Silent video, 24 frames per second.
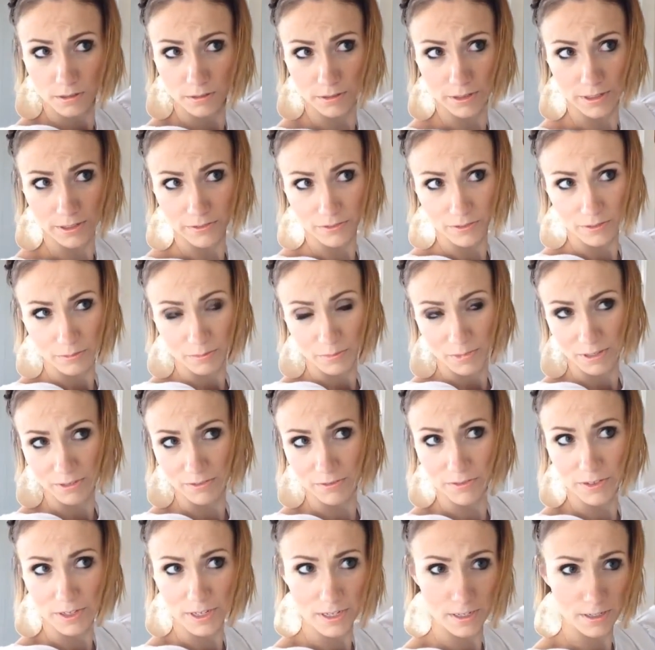away from my
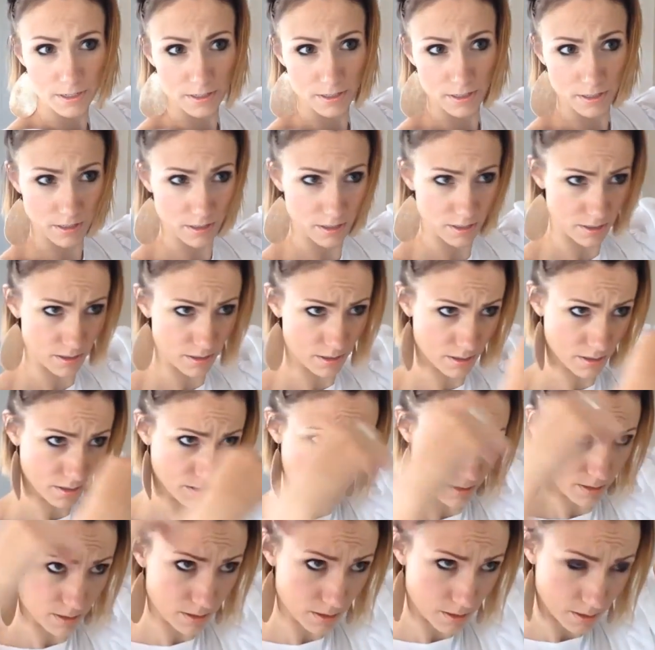face.
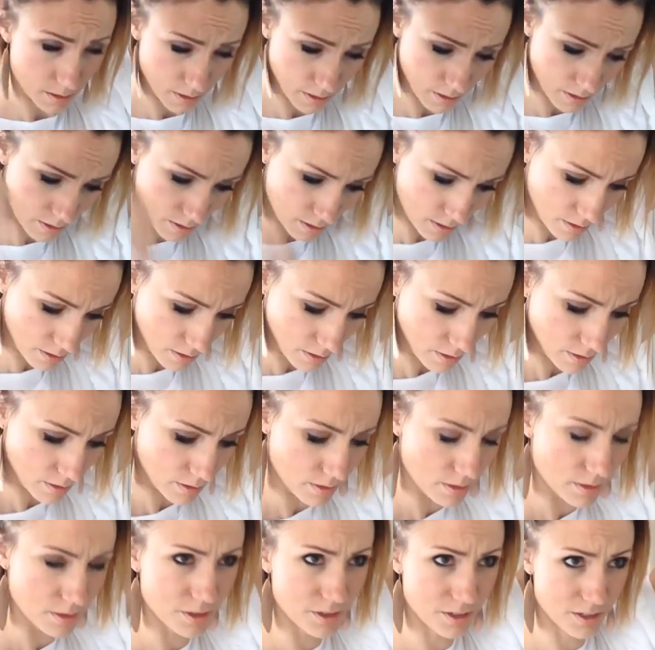
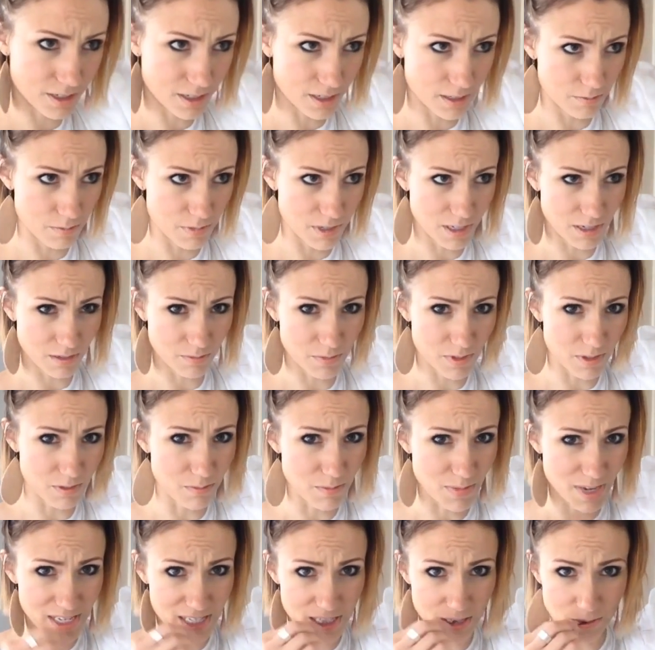And just kind of becomes a
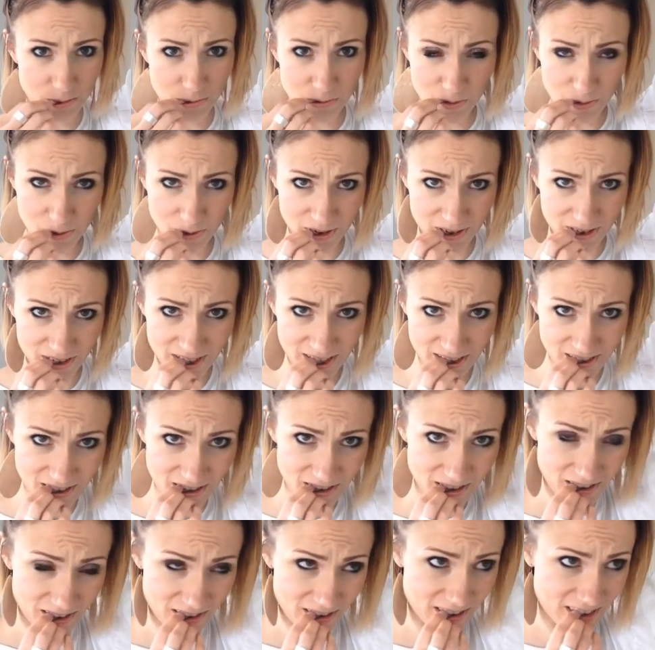mess of
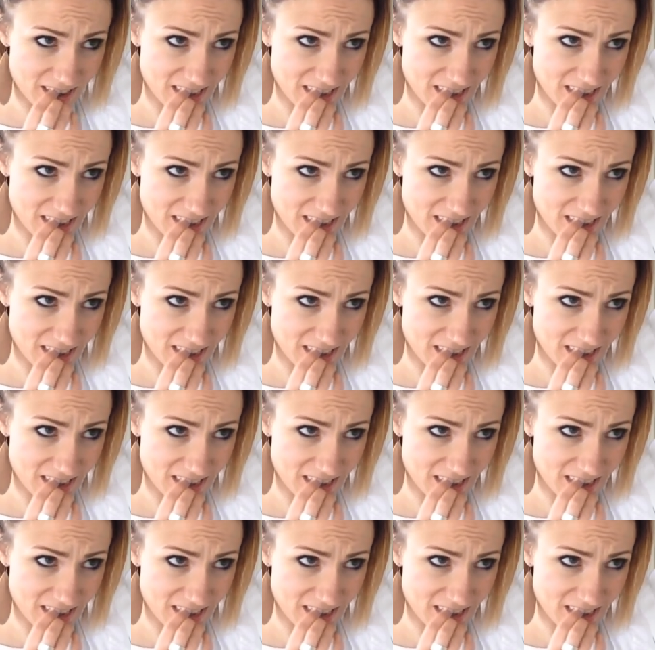twists